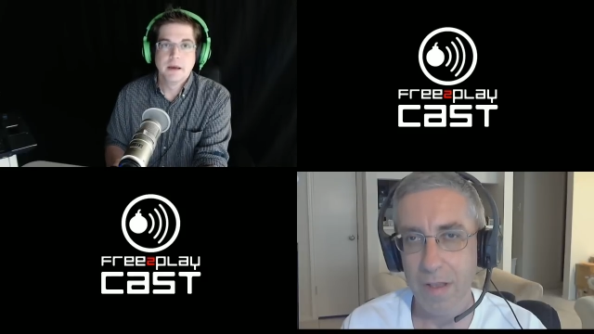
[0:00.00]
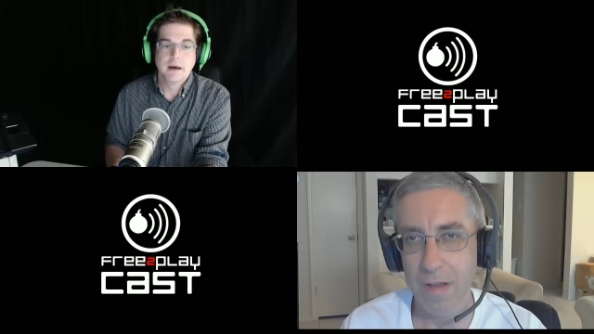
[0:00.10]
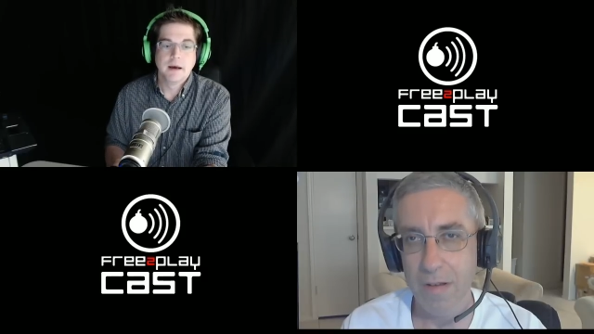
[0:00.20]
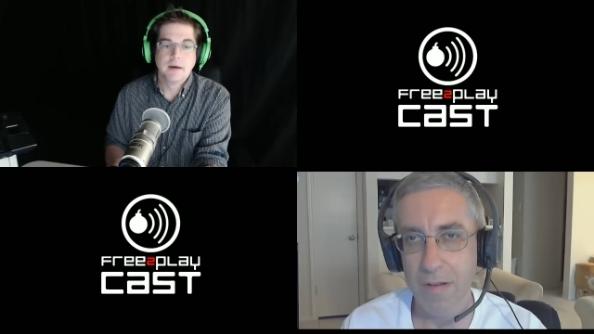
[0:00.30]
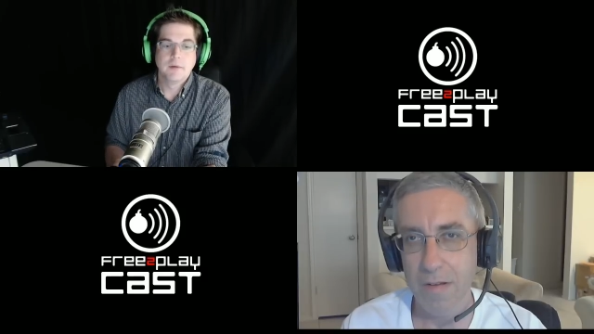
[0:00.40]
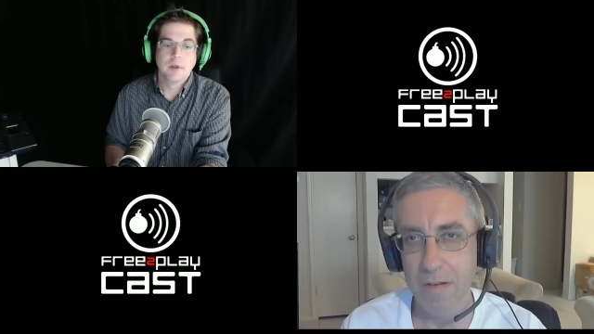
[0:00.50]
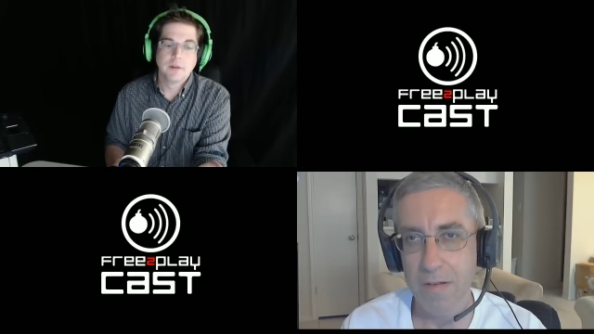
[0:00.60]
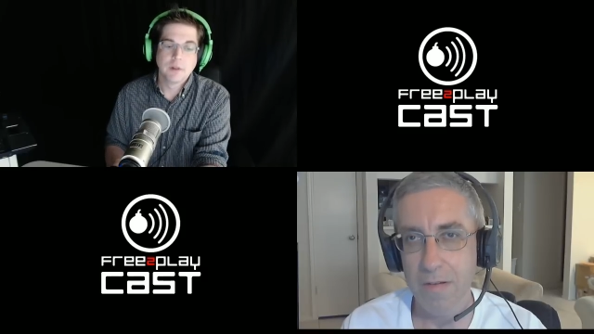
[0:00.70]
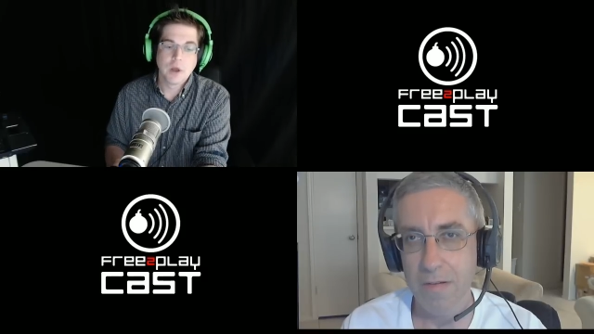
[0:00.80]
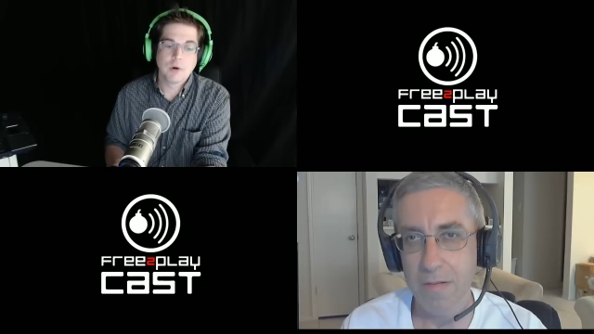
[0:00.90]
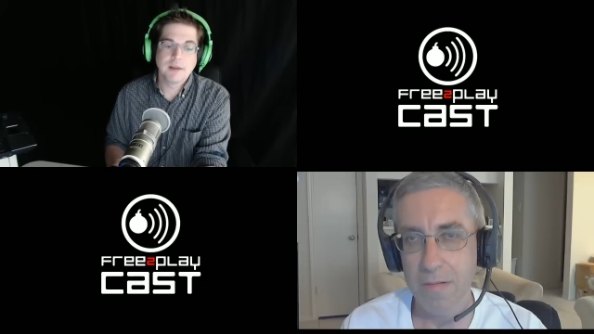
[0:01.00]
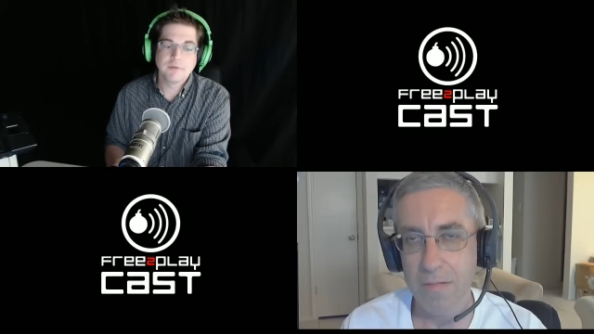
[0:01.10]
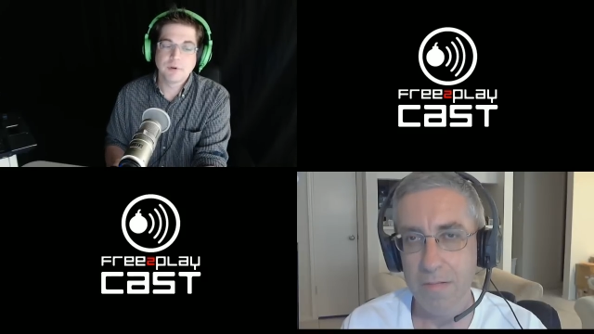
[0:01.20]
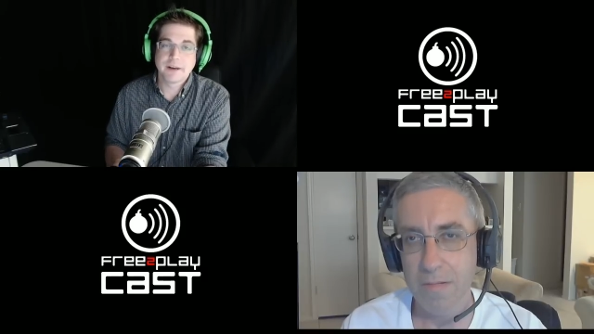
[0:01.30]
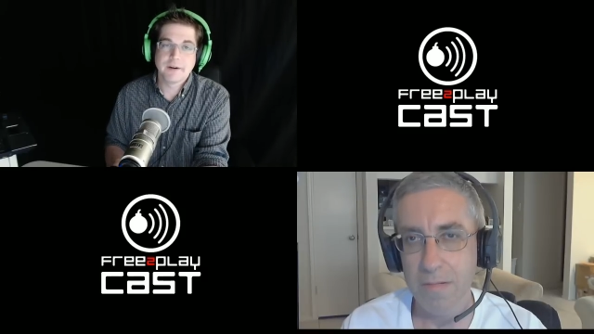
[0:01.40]
Speaker 1: Uh, on the lower
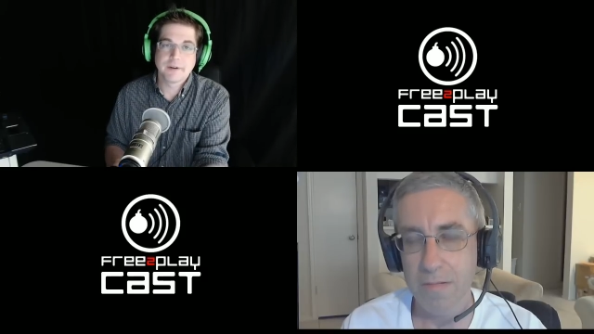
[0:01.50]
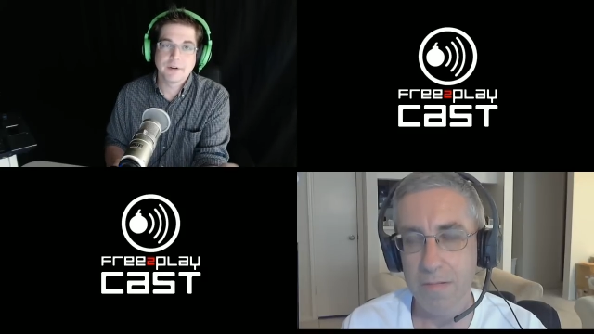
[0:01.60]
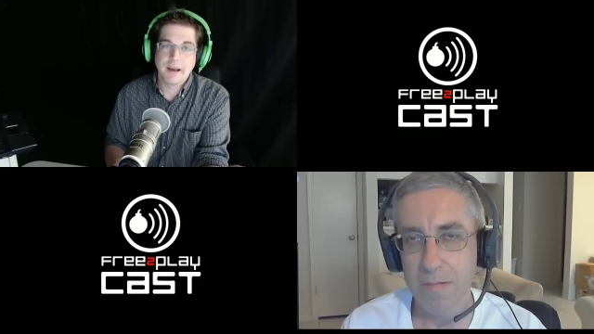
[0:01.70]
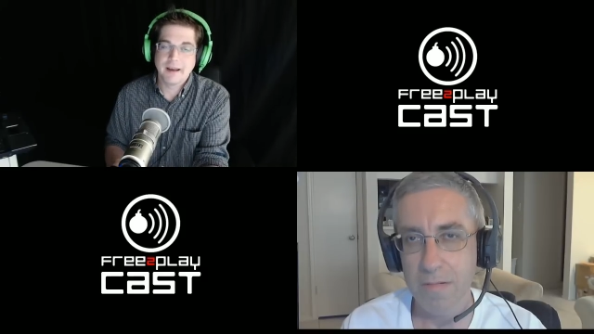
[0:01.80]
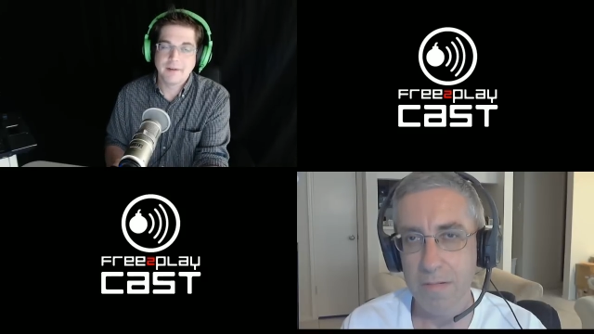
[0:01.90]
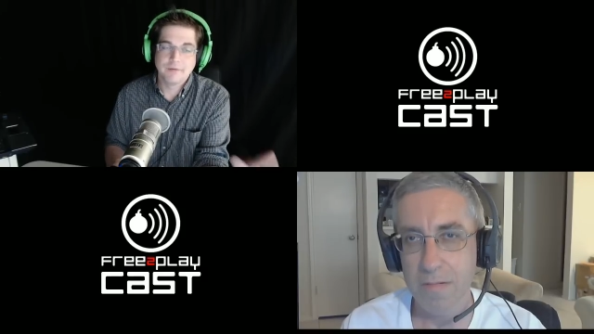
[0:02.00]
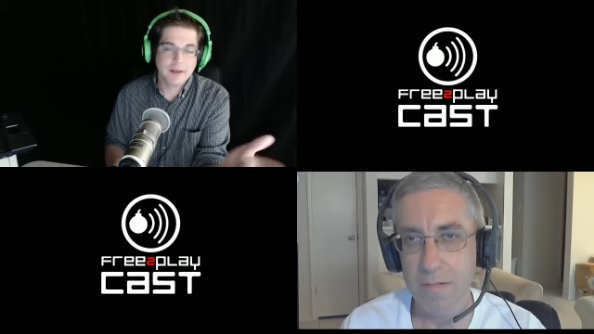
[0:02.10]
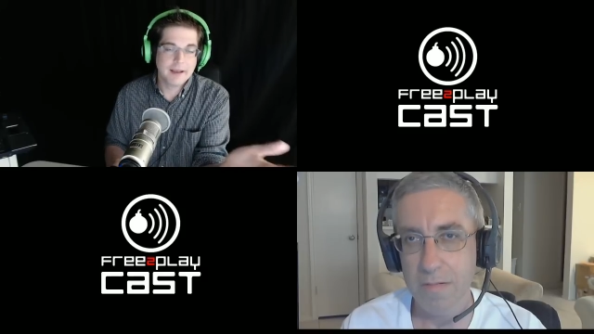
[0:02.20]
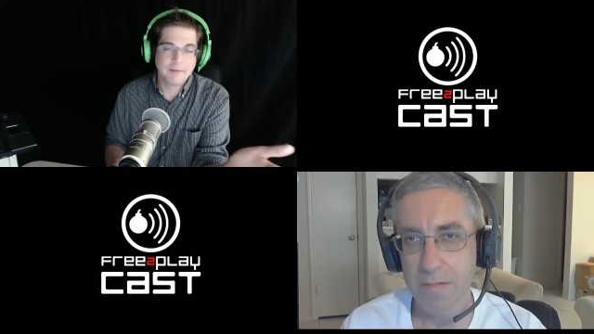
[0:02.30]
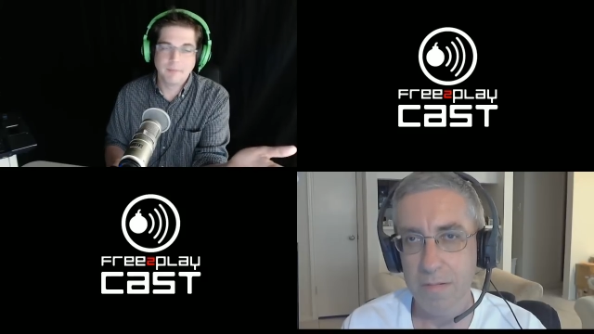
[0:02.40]
level character, I had I had my